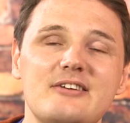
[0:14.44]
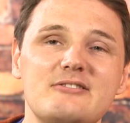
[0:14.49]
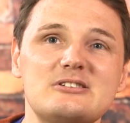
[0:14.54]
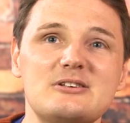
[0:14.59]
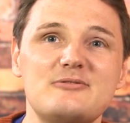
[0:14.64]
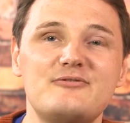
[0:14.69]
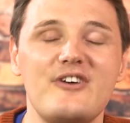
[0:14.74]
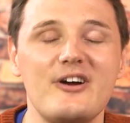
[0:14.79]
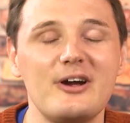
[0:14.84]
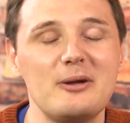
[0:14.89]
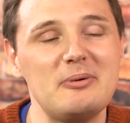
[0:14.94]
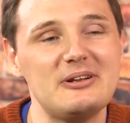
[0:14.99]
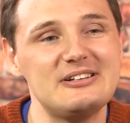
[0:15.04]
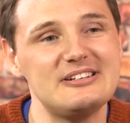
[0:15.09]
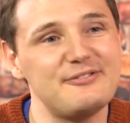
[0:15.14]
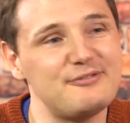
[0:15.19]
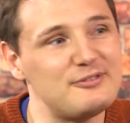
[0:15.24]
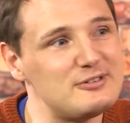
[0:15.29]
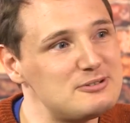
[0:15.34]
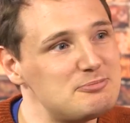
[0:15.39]
There is a very big
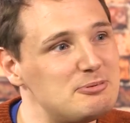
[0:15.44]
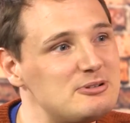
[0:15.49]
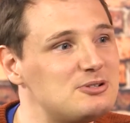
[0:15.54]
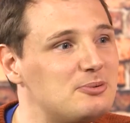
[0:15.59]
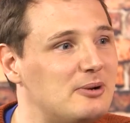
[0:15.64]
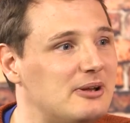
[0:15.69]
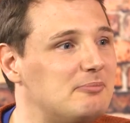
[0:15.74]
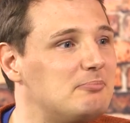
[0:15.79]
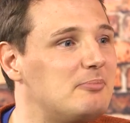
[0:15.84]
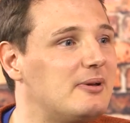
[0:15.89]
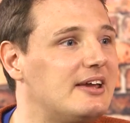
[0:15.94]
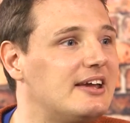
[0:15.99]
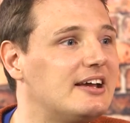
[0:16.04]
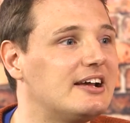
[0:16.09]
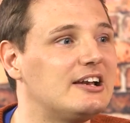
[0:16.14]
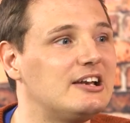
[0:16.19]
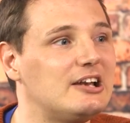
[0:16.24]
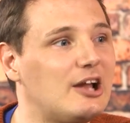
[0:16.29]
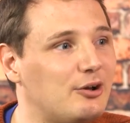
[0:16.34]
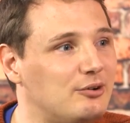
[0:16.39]
difference between
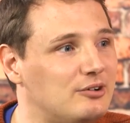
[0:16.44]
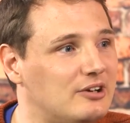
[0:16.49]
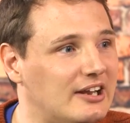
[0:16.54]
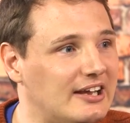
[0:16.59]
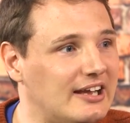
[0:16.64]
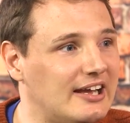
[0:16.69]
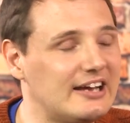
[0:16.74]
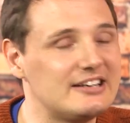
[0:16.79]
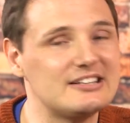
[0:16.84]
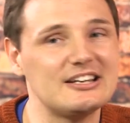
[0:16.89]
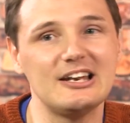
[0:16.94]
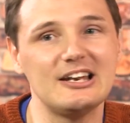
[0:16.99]
being lonely and